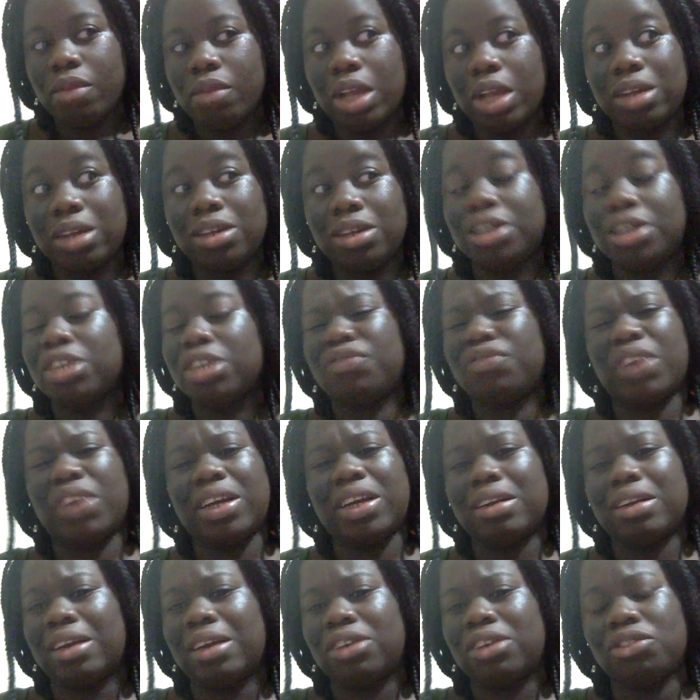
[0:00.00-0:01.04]
couldn't
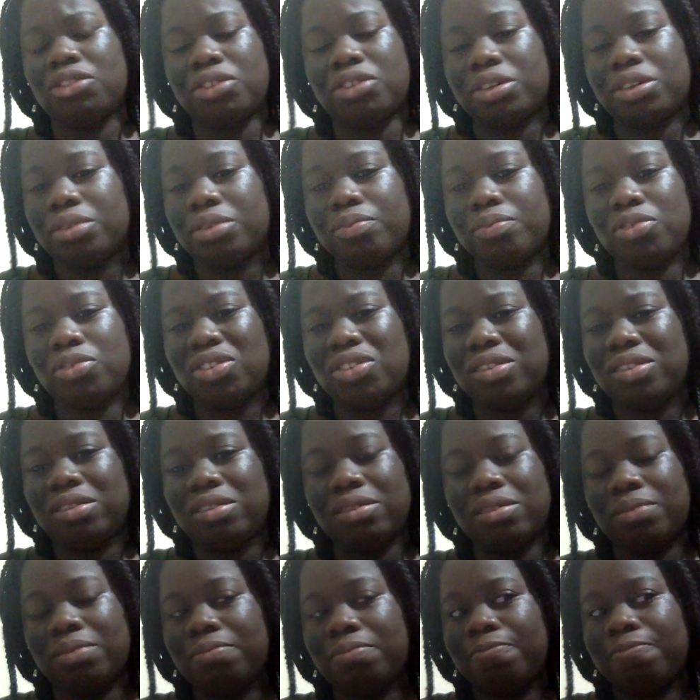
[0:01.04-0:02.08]
recognize her.
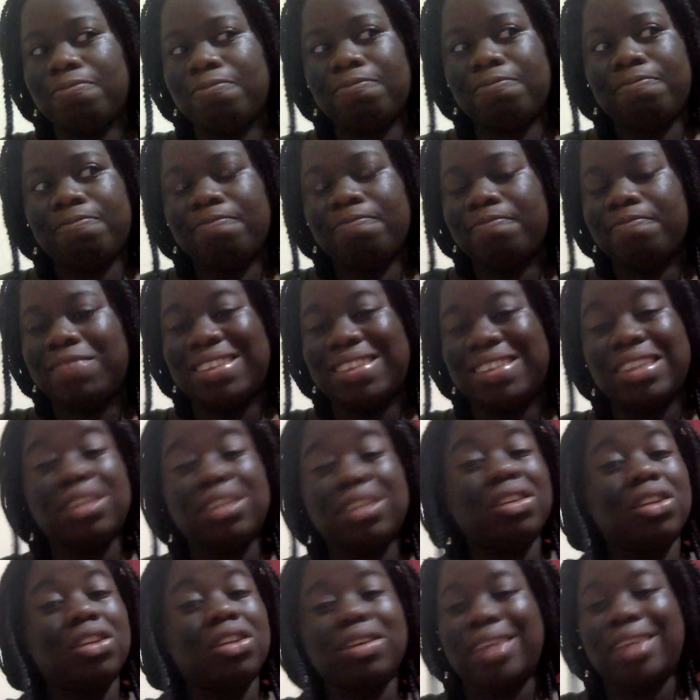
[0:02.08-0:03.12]
Just
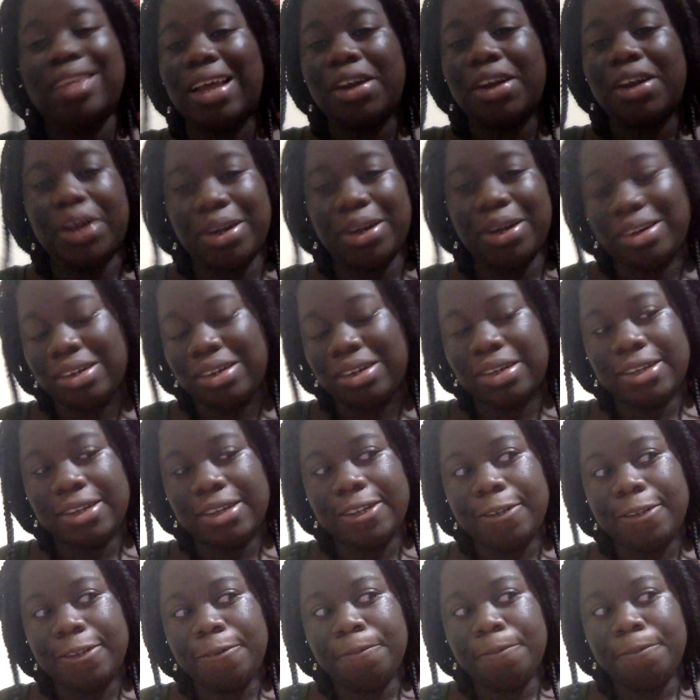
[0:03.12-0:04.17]
did look like her.
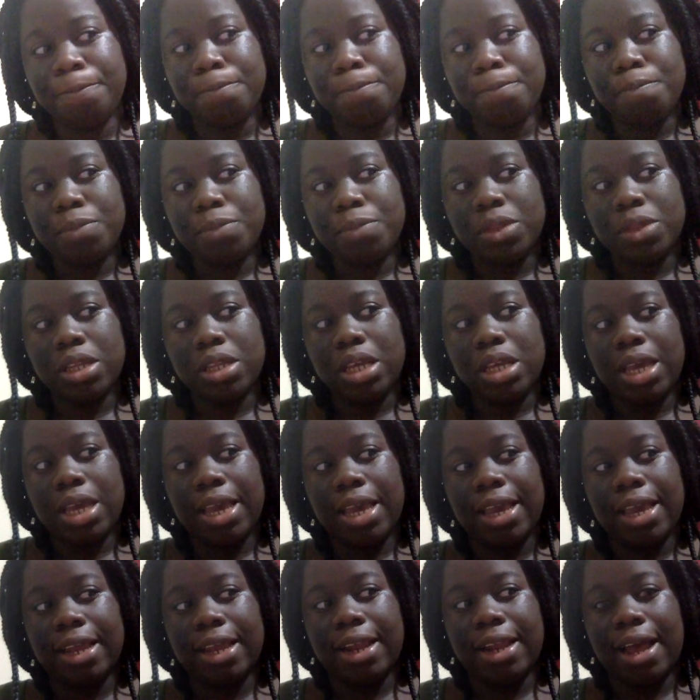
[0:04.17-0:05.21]

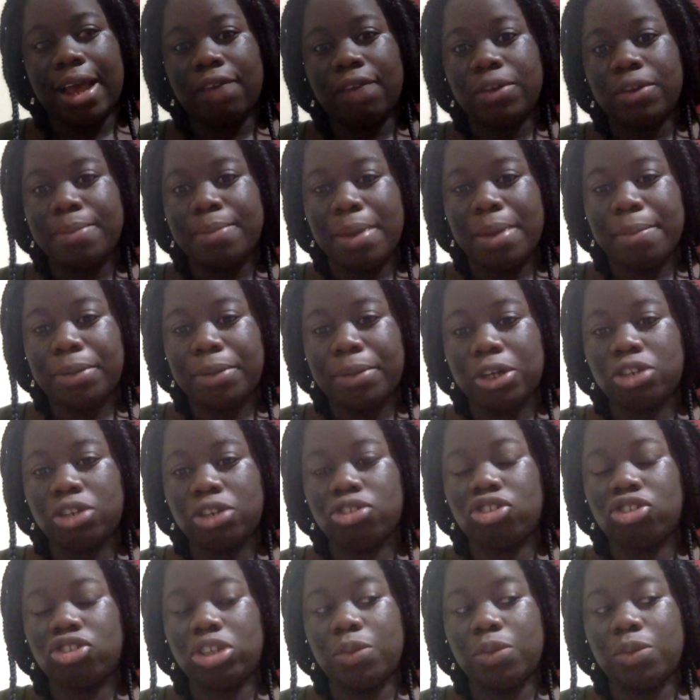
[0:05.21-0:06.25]
And I remember
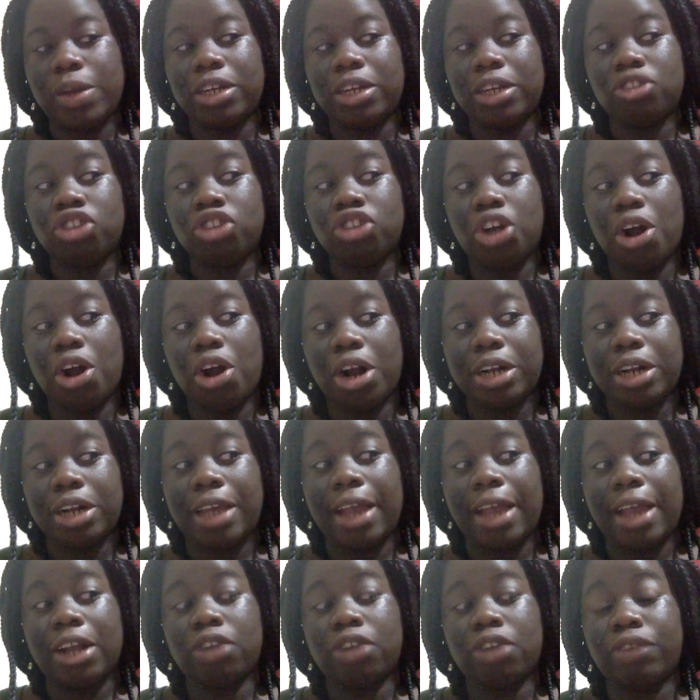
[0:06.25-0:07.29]
she went into
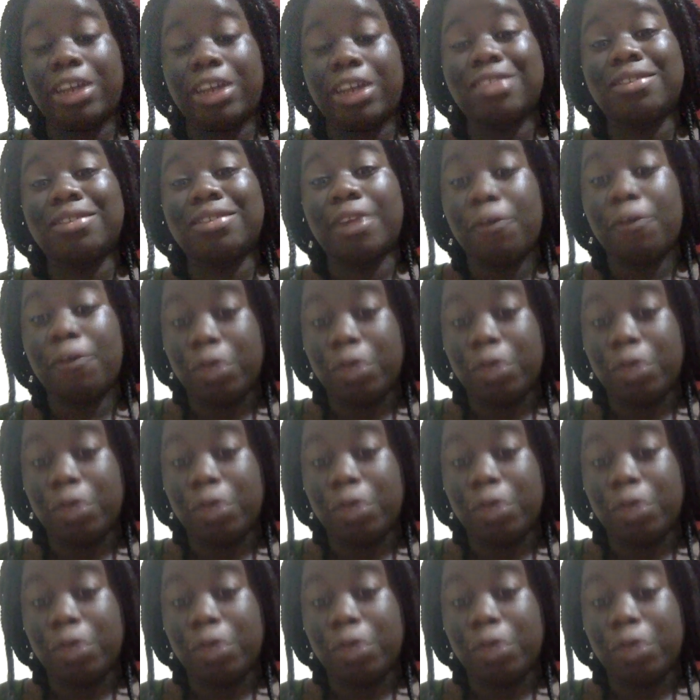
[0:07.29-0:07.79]
cardiac arrest several